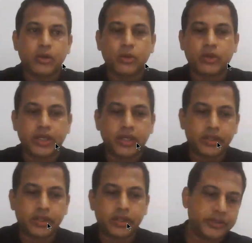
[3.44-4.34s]
Okay,
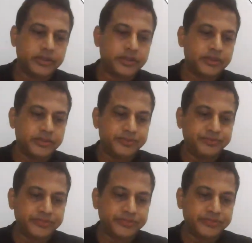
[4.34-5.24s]

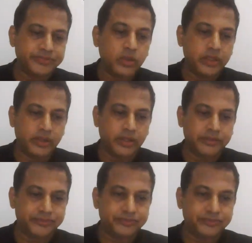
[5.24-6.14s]
now
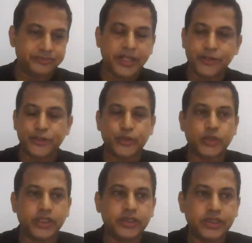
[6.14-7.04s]
we are going to
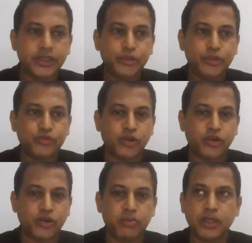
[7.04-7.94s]
continue
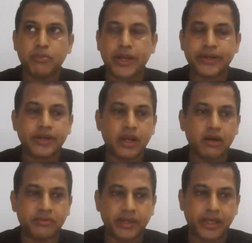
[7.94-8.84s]
from
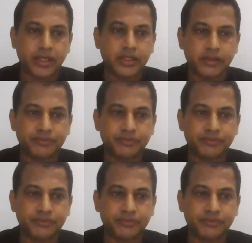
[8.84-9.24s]
paragraph 8.